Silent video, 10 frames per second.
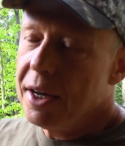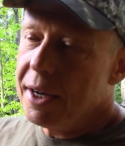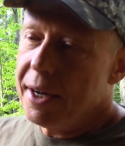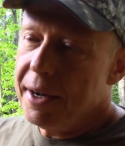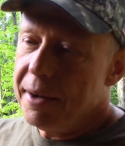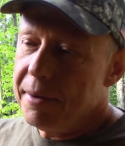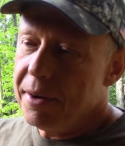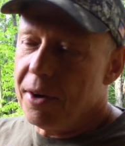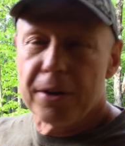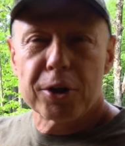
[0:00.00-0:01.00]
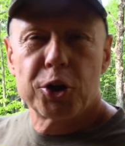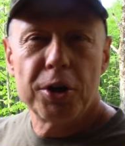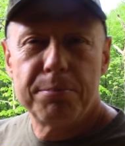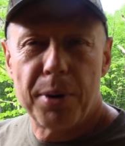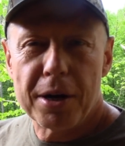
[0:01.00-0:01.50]
All the
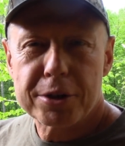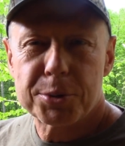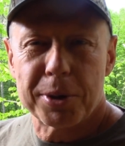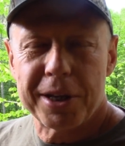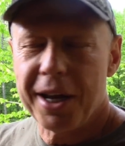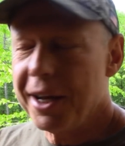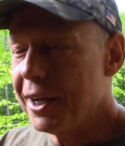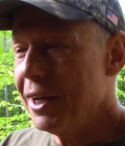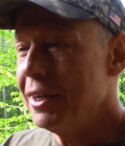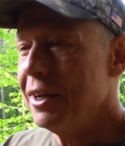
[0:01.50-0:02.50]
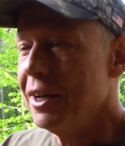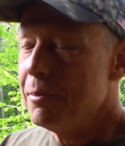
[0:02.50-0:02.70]
good bunks were taken.